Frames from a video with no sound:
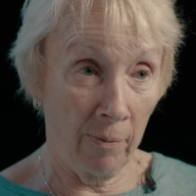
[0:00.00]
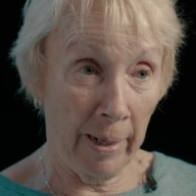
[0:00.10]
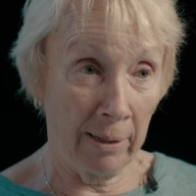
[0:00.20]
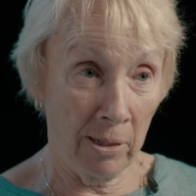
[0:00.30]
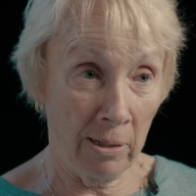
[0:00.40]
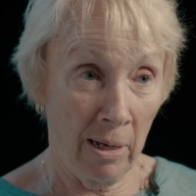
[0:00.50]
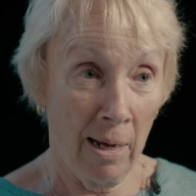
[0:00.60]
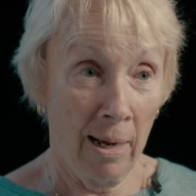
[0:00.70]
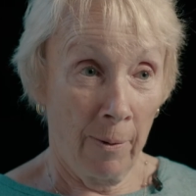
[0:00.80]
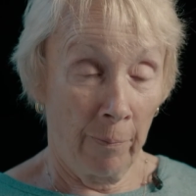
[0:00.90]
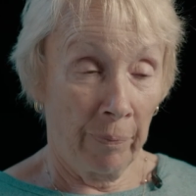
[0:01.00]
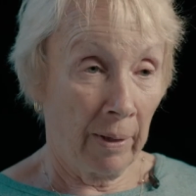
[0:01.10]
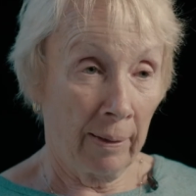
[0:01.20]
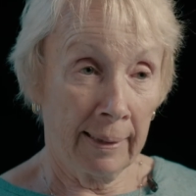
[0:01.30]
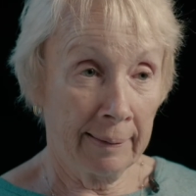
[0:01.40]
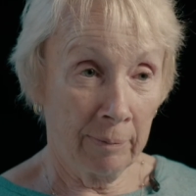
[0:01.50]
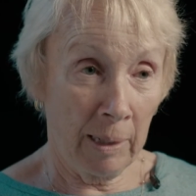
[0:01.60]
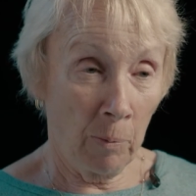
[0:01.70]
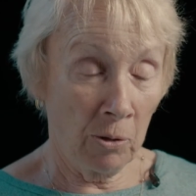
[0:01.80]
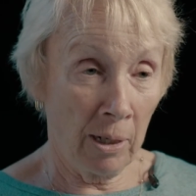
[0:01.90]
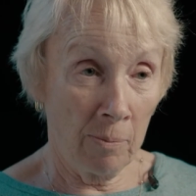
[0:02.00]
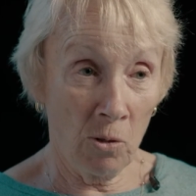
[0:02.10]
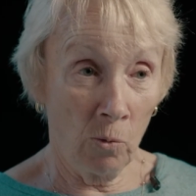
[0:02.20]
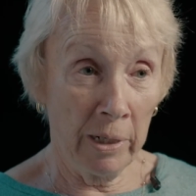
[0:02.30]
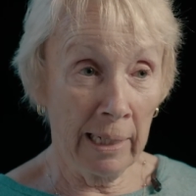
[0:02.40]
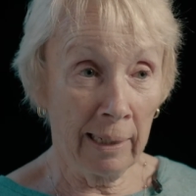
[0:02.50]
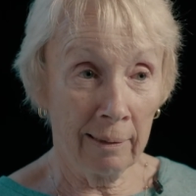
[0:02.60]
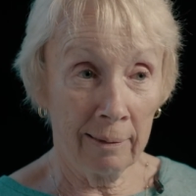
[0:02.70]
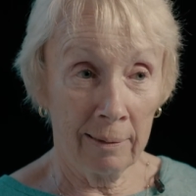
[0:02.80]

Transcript: miles uh, a couple times a week,